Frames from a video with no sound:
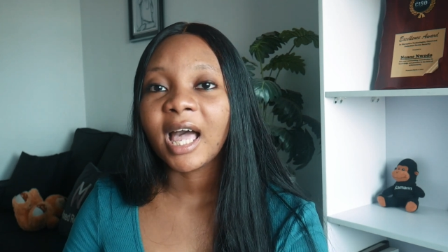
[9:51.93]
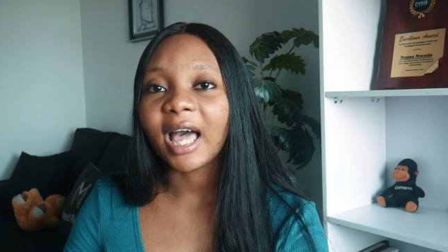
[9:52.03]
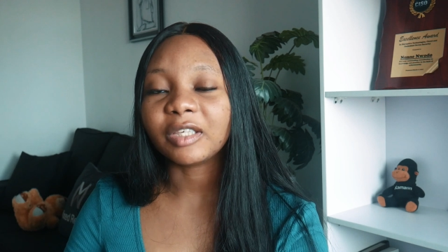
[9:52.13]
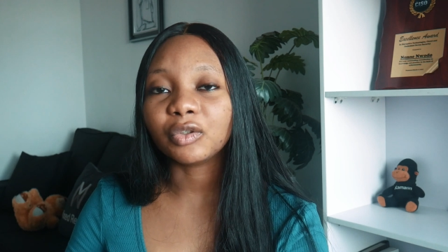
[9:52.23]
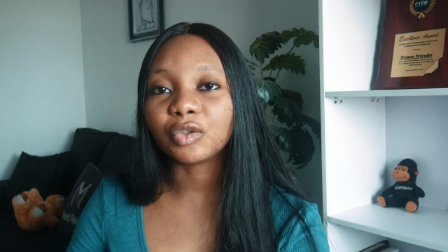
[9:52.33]

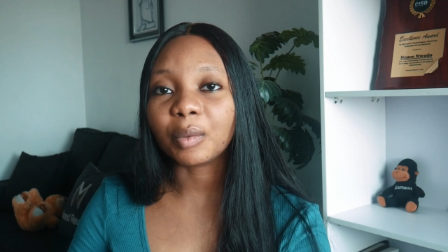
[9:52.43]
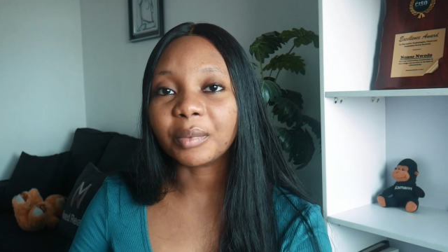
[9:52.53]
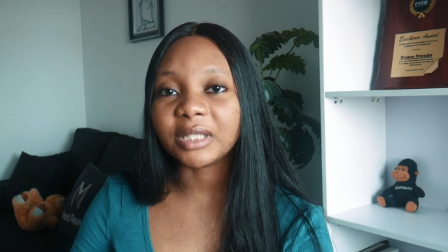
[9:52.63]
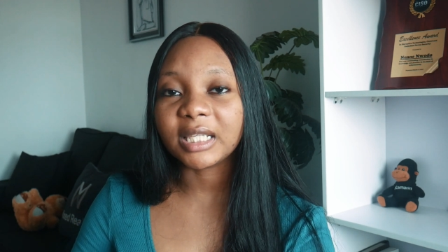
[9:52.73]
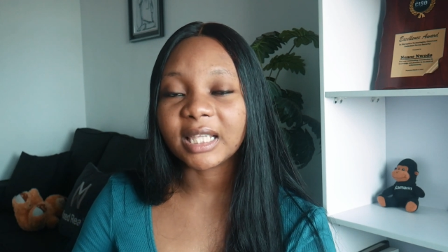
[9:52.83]
Are you
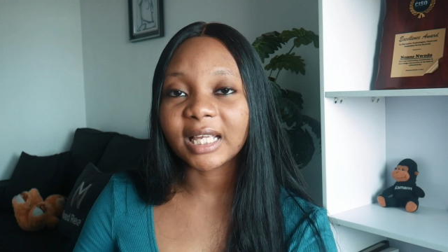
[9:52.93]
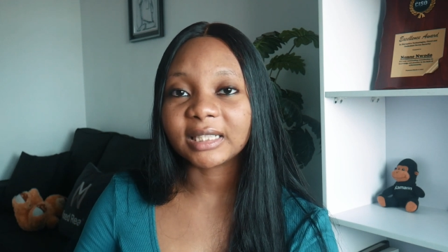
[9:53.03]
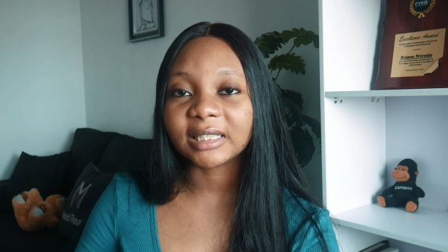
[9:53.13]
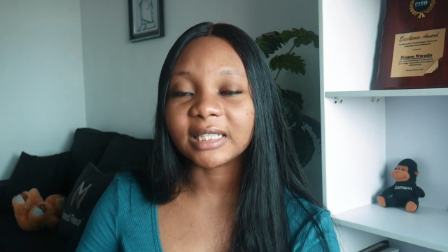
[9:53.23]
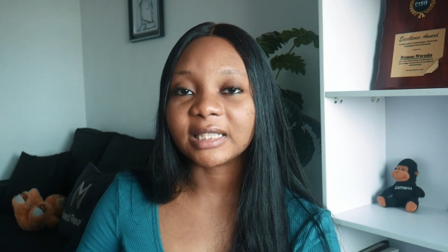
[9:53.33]
somebody
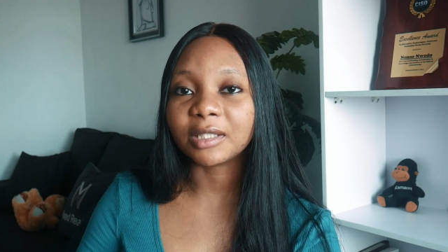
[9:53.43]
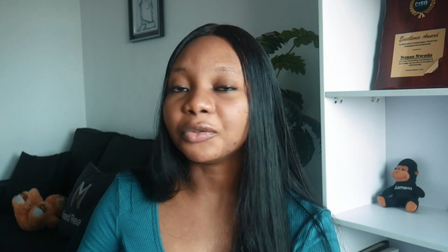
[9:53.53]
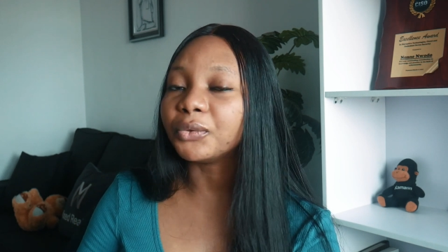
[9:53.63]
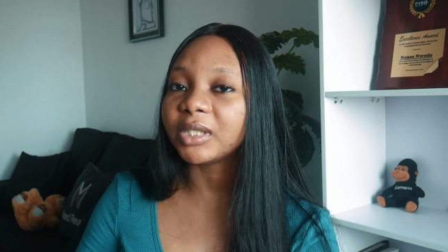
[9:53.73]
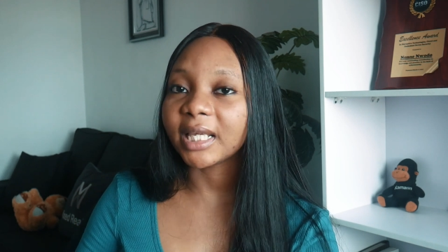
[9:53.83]
that is
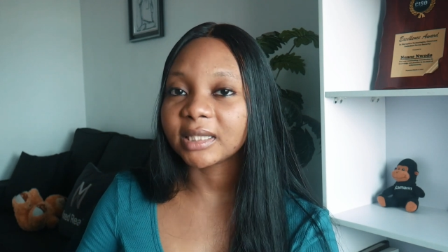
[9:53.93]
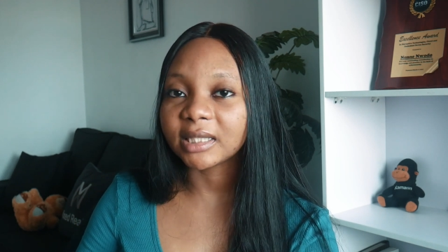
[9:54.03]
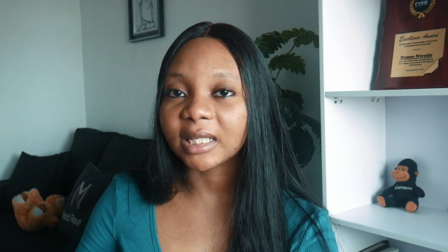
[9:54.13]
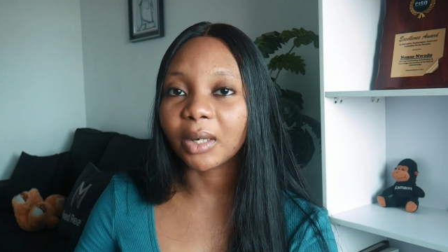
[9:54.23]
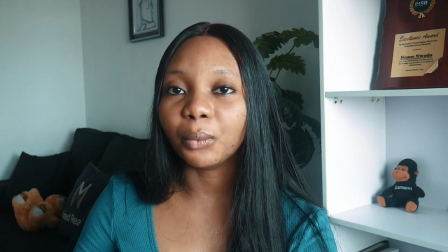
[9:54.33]

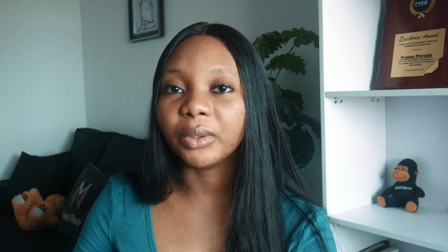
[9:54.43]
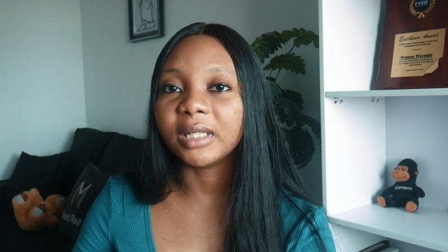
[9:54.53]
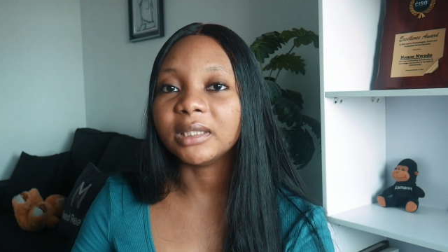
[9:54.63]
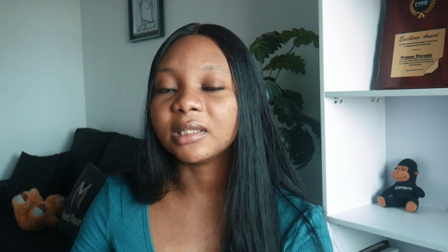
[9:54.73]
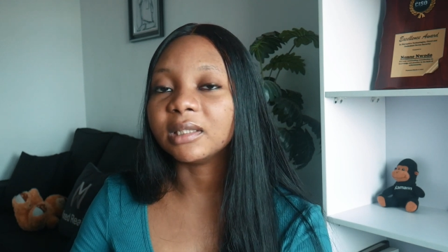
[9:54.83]
enthusiastic and
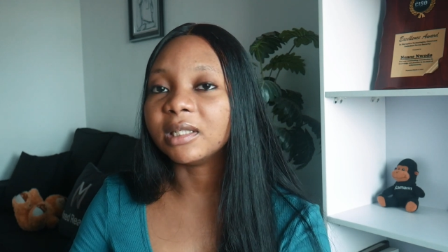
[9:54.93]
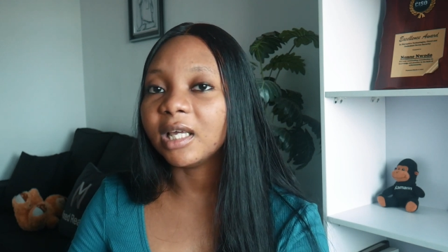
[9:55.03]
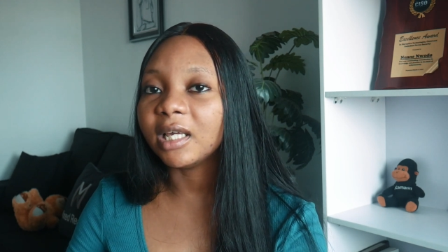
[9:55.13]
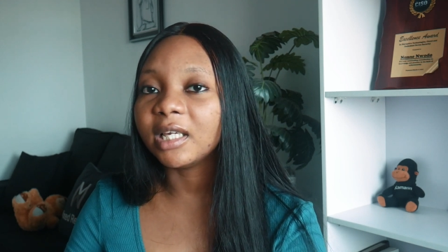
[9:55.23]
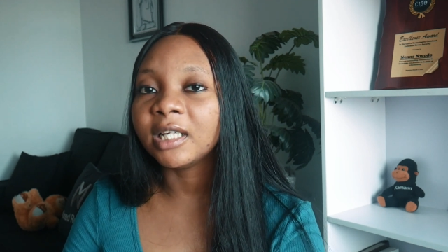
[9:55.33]
willing to
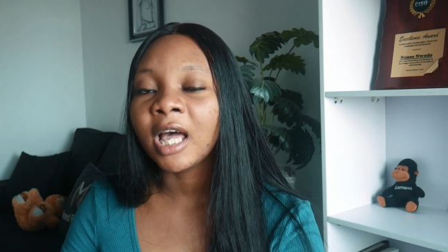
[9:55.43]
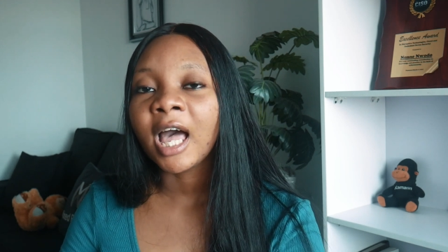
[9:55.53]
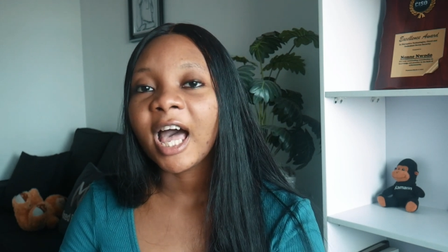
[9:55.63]
learn?